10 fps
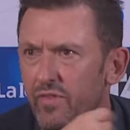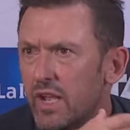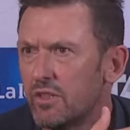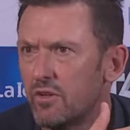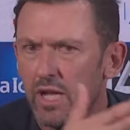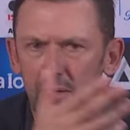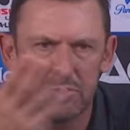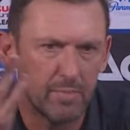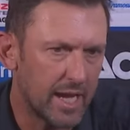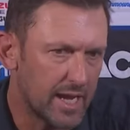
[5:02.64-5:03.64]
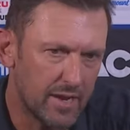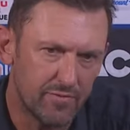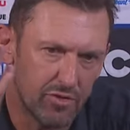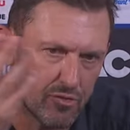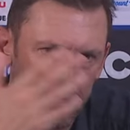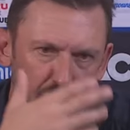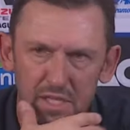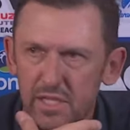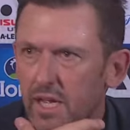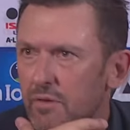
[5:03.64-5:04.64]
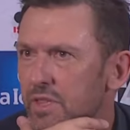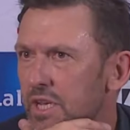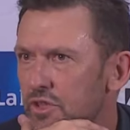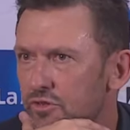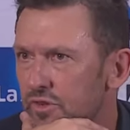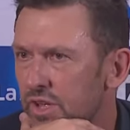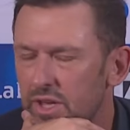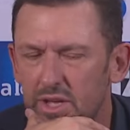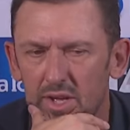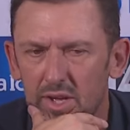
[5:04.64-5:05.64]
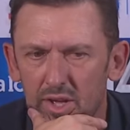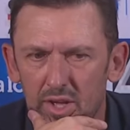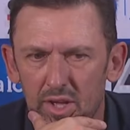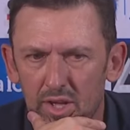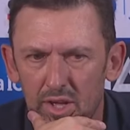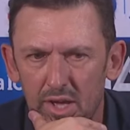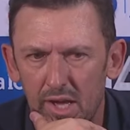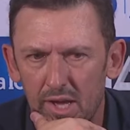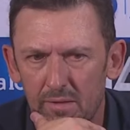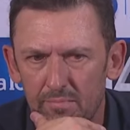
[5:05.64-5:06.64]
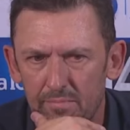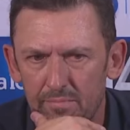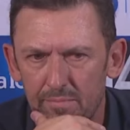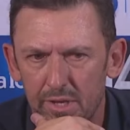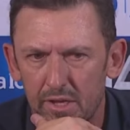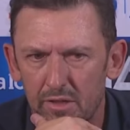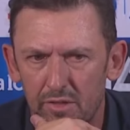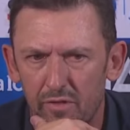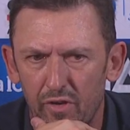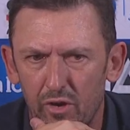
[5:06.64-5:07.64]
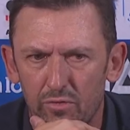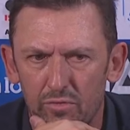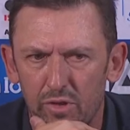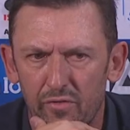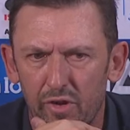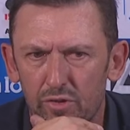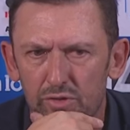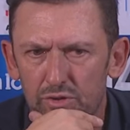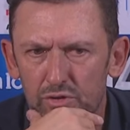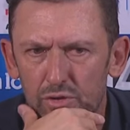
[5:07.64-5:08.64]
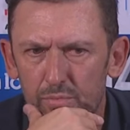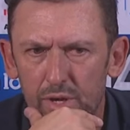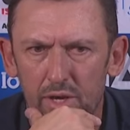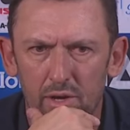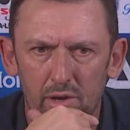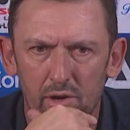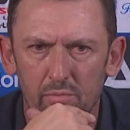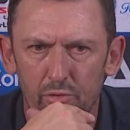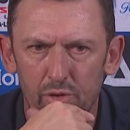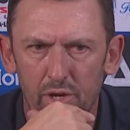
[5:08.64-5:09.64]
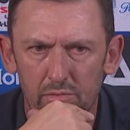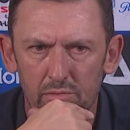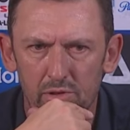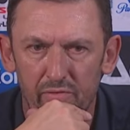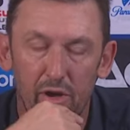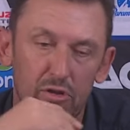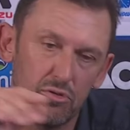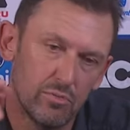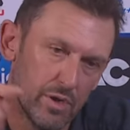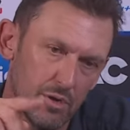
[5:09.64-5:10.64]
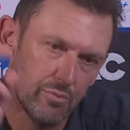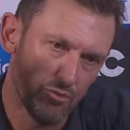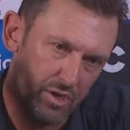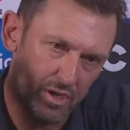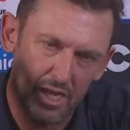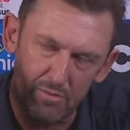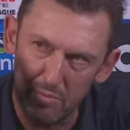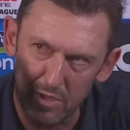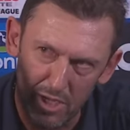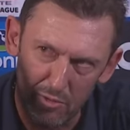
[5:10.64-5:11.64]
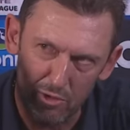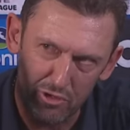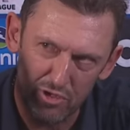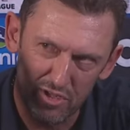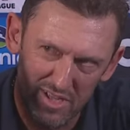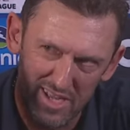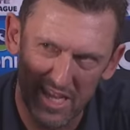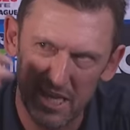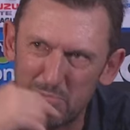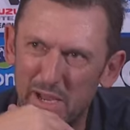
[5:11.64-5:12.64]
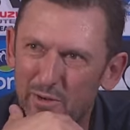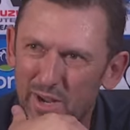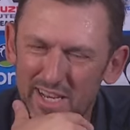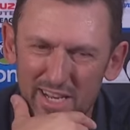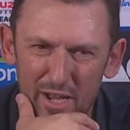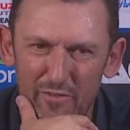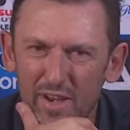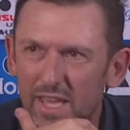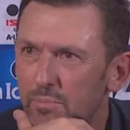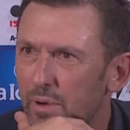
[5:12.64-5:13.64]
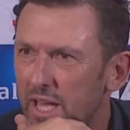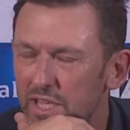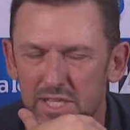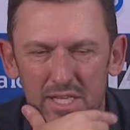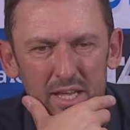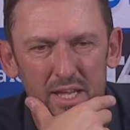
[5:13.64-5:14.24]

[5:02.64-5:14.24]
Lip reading: Valadon comes back after 3 months out with an injury. The focus shouldn't be on Bruno. The focus should be on Bruno now when we go watch against Bahrain, and hopefully he plays.